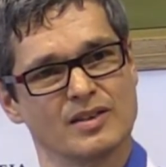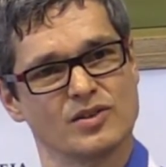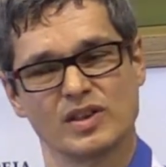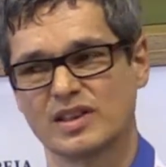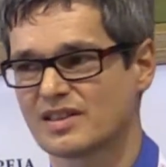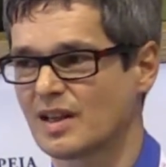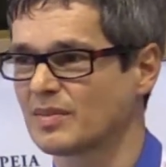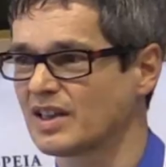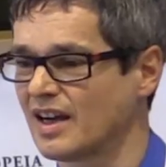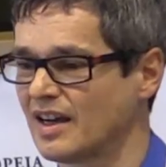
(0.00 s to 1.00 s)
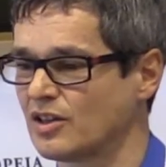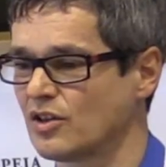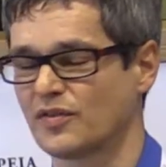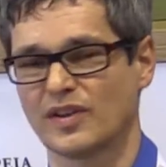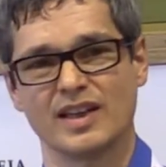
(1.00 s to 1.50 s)
So you need some kind
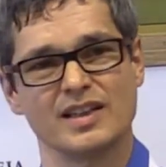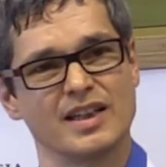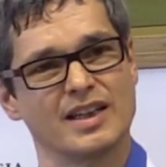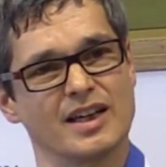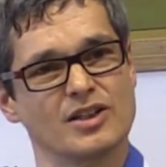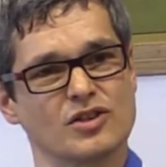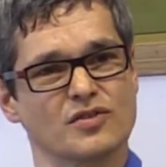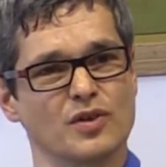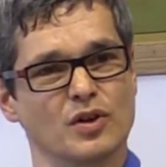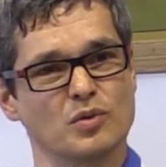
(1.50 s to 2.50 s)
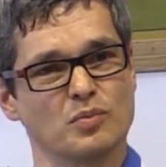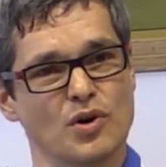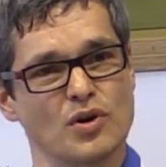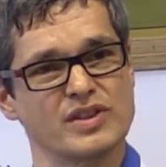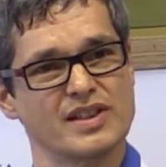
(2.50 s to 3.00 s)
of indicators for good
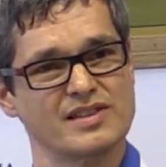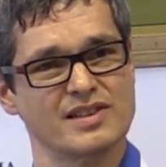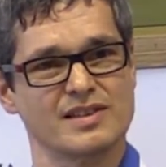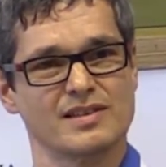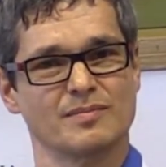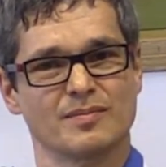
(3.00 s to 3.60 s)
processes.